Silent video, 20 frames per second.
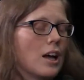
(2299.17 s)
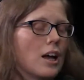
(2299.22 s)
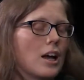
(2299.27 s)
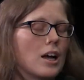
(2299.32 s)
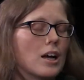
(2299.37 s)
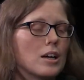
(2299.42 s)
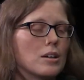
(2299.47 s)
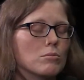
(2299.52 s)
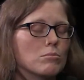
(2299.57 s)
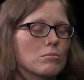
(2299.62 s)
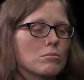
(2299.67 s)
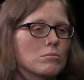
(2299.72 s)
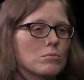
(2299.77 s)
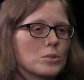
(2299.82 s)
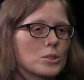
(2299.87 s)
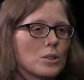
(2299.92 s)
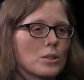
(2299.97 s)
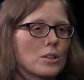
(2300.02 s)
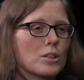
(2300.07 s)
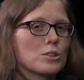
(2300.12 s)
Um,
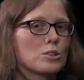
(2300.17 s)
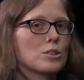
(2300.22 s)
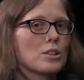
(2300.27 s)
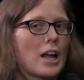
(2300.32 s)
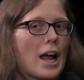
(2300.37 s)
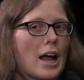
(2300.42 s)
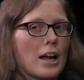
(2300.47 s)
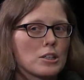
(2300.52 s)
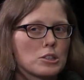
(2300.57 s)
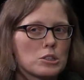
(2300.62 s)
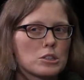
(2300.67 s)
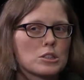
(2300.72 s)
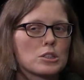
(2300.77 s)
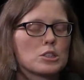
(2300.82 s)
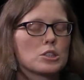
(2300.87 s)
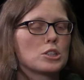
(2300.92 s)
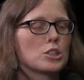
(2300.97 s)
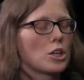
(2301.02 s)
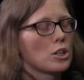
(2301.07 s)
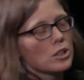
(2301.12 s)
so there's actually
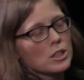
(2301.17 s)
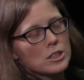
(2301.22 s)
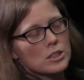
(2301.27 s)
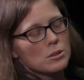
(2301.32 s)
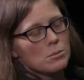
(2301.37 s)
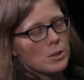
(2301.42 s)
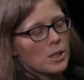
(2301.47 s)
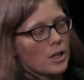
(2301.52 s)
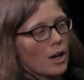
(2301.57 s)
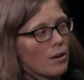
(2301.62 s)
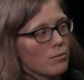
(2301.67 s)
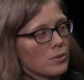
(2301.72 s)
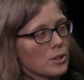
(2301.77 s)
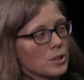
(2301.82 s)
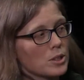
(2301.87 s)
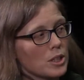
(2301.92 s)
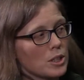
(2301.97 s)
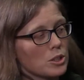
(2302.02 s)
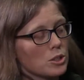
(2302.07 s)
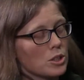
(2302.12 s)
starting to be
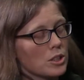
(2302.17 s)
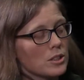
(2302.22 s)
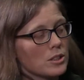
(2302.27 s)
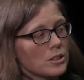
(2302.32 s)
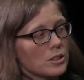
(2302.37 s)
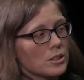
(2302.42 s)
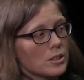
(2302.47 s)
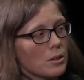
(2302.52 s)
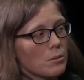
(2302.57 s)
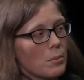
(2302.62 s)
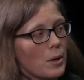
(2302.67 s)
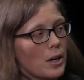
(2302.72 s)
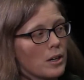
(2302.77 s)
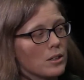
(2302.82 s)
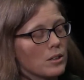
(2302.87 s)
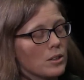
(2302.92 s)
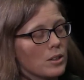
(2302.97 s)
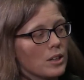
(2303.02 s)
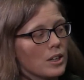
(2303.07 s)
conversations about